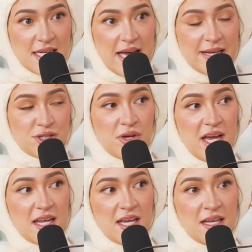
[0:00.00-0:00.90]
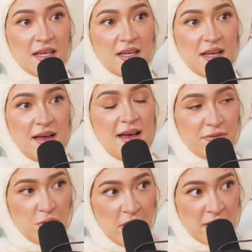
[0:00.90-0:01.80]
educating
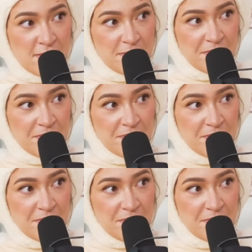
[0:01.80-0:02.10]
everyone,